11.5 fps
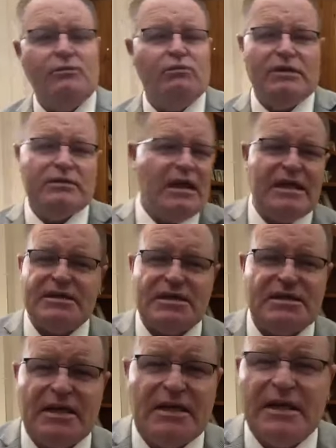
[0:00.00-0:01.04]
It, as I
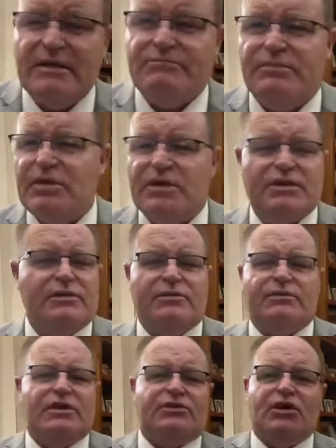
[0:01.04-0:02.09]
said, it,
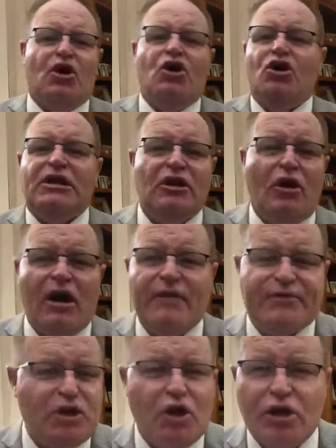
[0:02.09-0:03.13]
the, the early
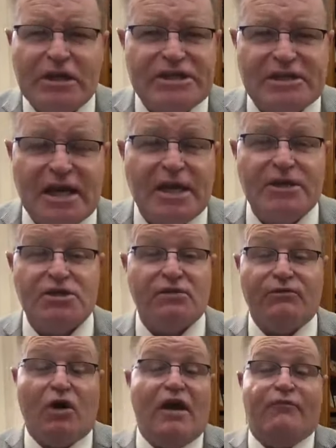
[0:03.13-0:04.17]
life, the early stages
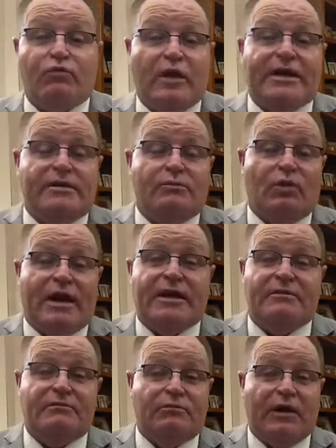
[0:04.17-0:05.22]
of life, when,
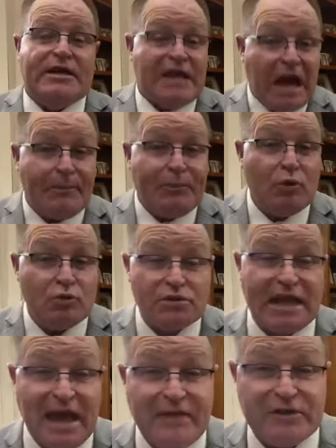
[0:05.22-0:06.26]
when, when
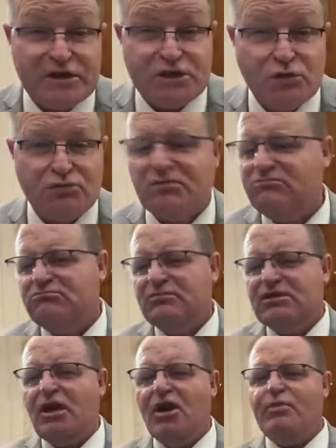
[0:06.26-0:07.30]
couples are having children,
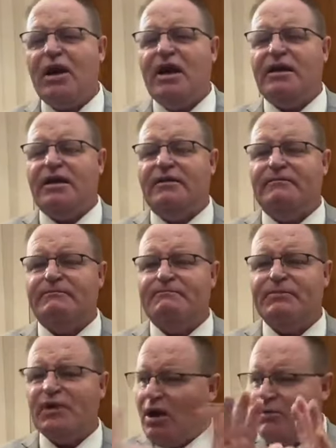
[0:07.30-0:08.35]
it's no brainer.
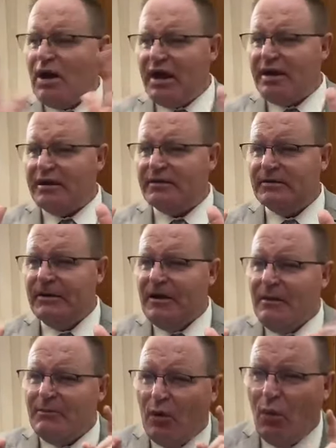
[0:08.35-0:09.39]
No brainer.
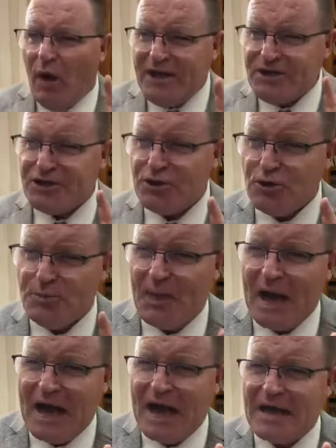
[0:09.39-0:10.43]
But once you
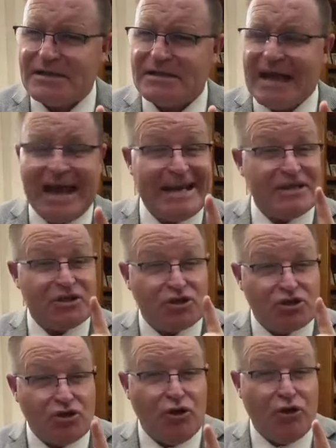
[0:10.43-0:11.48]
pass a
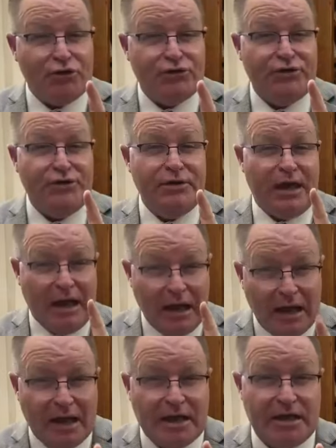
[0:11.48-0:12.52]
certain
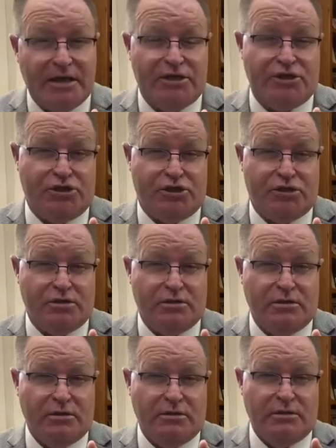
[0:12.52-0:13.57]
age,